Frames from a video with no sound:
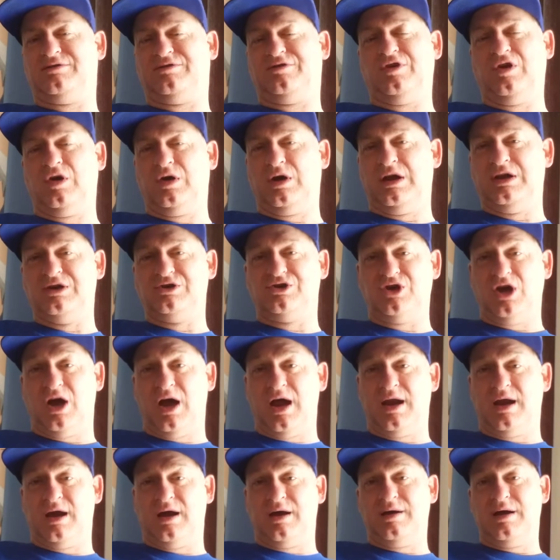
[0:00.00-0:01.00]
So in
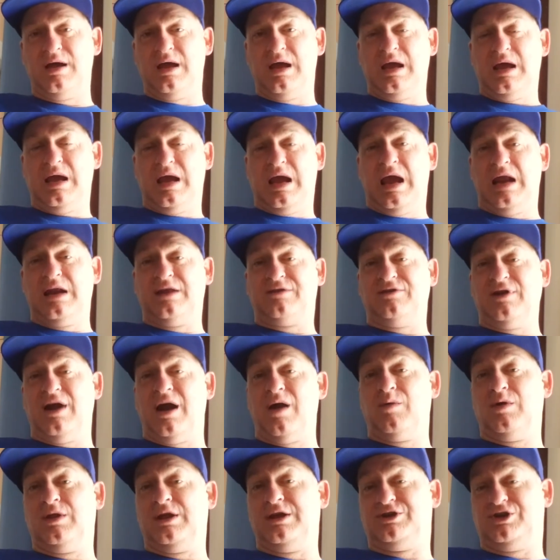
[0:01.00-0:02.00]
China, and it's
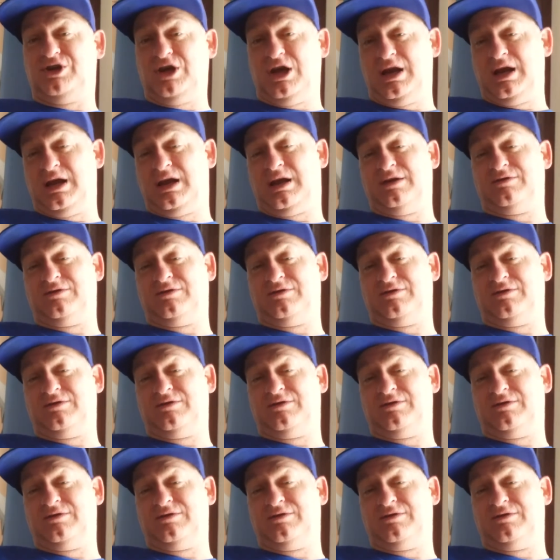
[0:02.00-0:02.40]
not really cheating